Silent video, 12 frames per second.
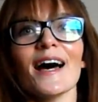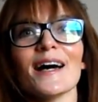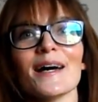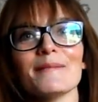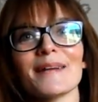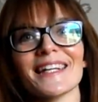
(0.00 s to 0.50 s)

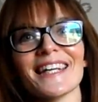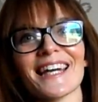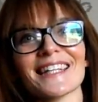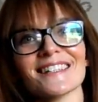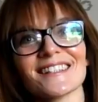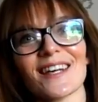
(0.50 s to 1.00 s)

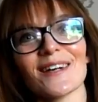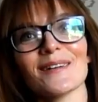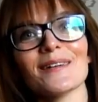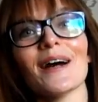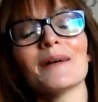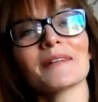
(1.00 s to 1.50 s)
Yes, so
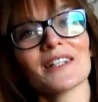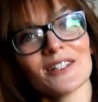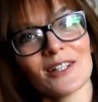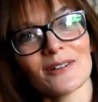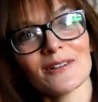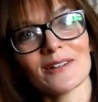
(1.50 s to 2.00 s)
I'm going
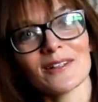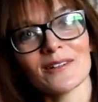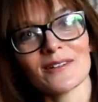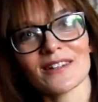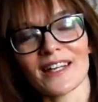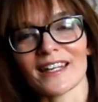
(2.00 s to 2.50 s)
to show you the
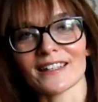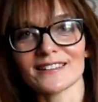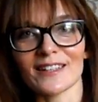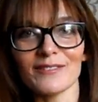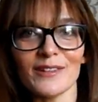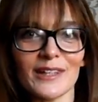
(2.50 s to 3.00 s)
new
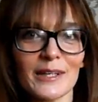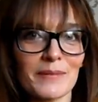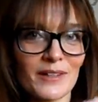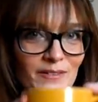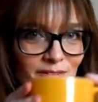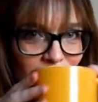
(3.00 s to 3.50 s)
things. I've got a
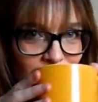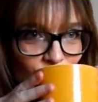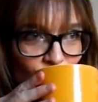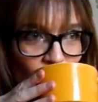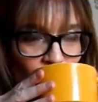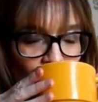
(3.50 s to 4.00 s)
cup of coffee,
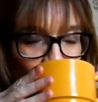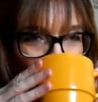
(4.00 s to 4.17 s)
hang on.